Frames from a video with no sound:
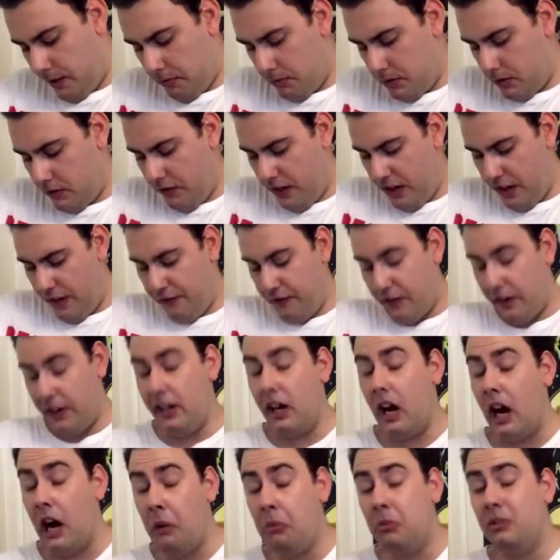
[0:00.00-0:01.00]
It was very
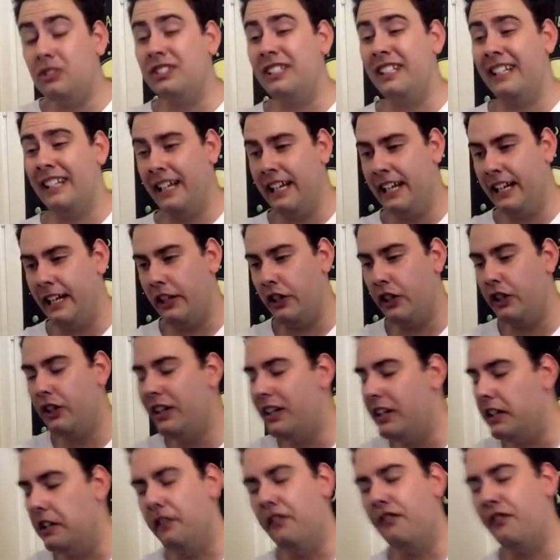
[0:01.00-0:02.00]
funny. I wasn't in it. You
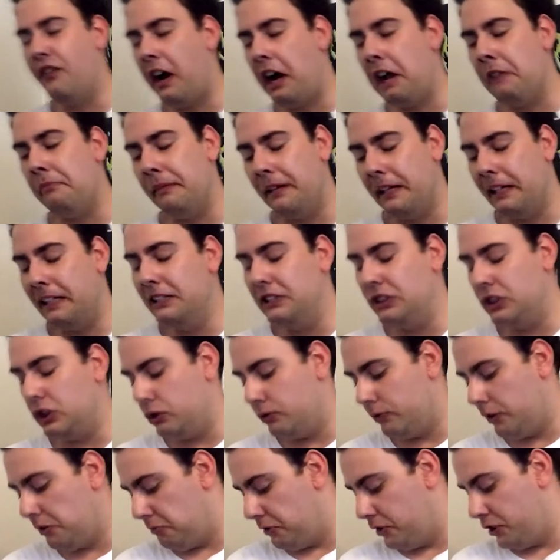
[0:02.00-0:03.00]
didn't invite me
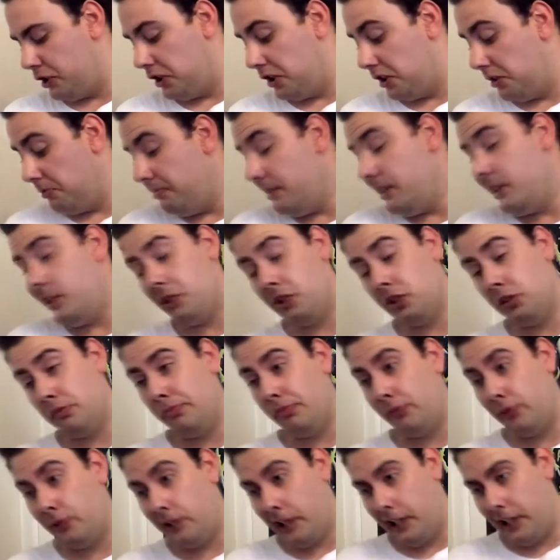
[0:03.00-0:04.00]
into it, which is a bit
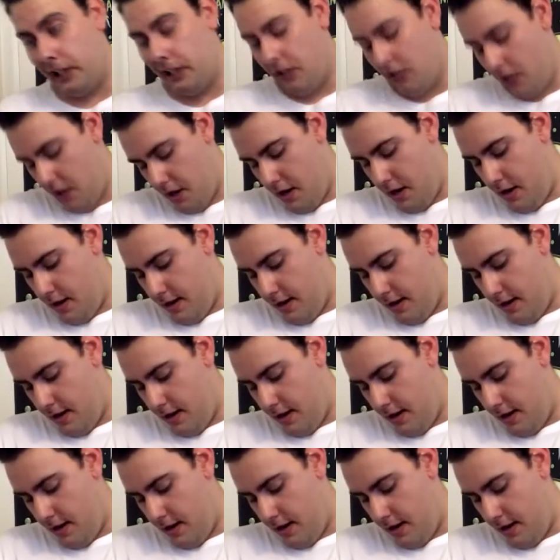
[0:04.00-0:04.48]
disappointing.